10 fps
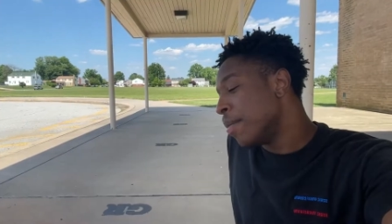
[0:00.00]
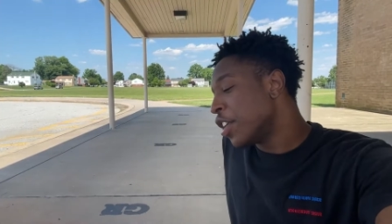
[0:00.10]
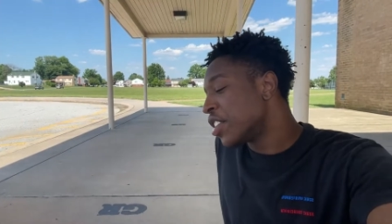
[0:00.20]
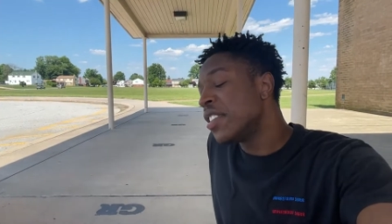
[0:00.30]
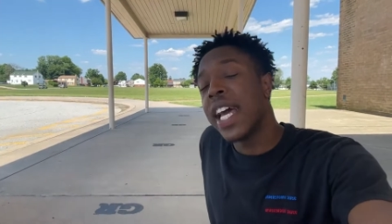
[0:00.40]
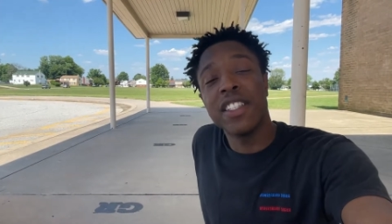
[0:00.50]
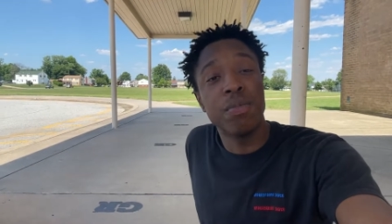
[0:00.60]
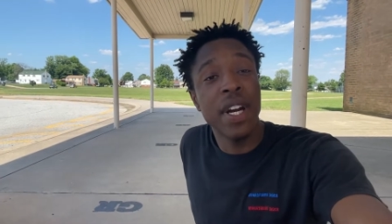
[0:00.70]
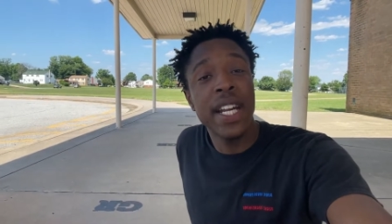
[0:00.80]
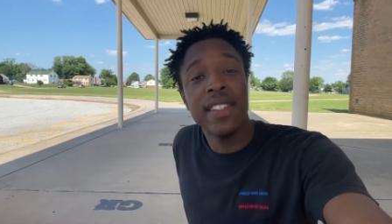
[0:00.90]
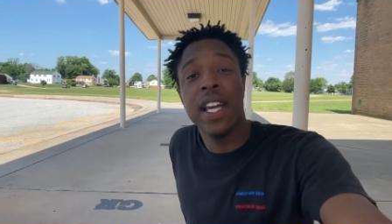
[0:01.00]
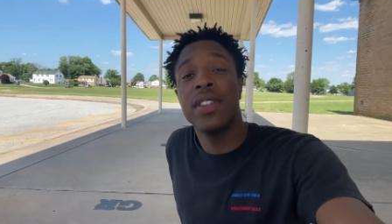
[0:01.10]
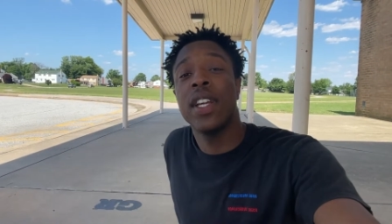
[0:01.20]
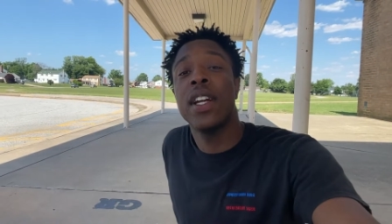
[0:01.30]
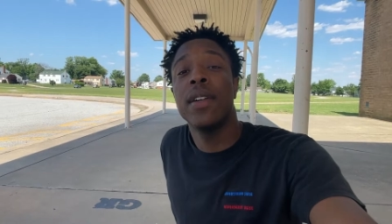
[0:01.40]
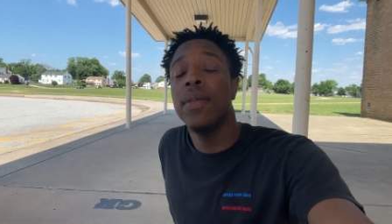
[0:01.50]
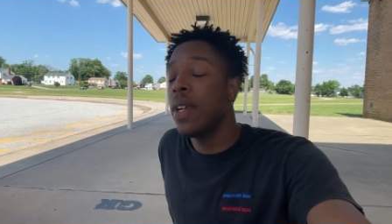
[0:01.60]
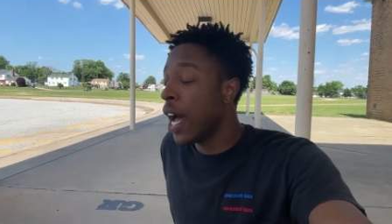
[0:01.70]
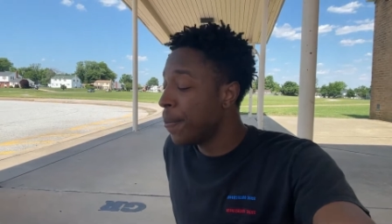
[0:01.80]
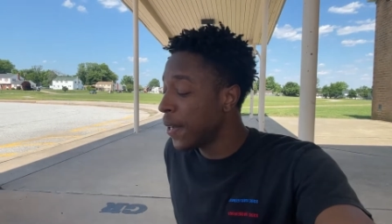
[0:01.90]
merchandise brands out there,
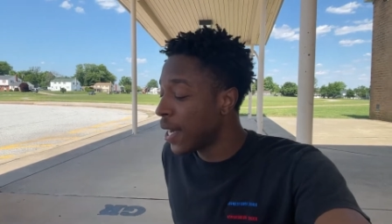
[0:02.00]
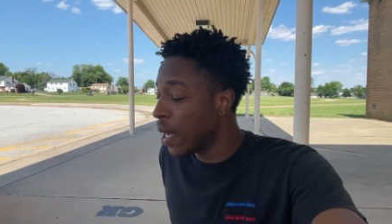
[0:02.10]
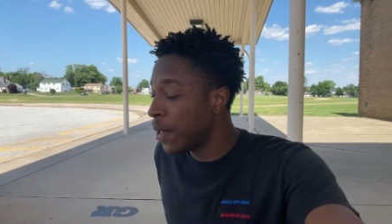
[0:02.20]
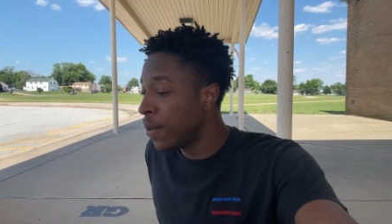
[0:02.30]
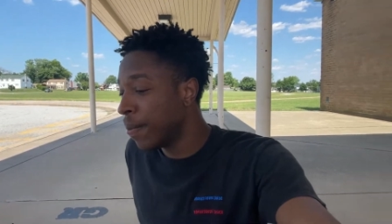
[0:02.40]
up and coming,